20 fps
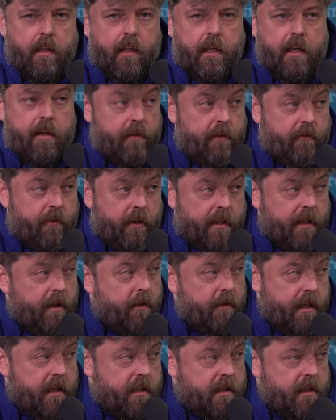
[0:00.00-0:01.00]
even if I
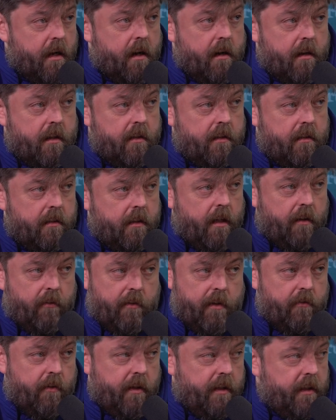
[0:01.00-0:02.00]
know they suck,
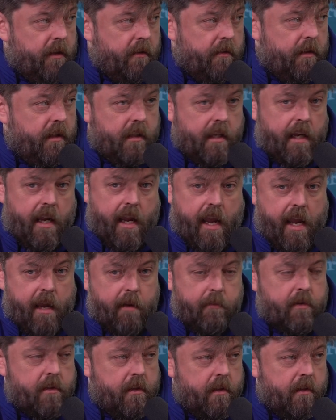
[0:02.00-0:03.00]
even if I know that they're
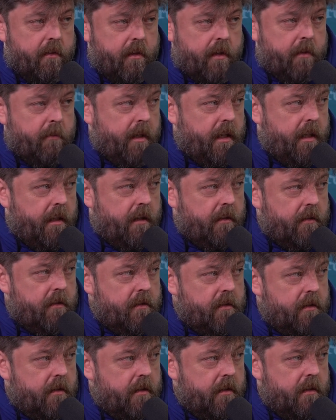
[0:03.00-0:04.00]
absolute
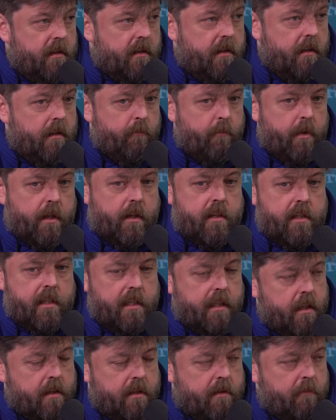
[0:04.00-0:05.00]
comedians, because
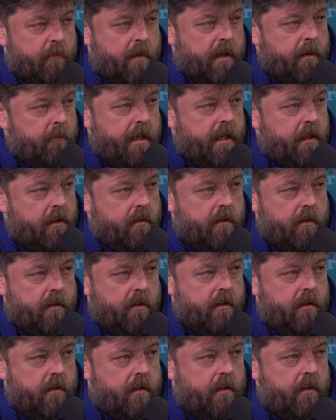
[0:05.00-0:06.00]
it doesn't make me look
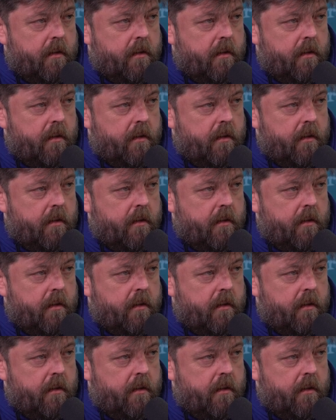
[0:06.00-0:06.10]
good.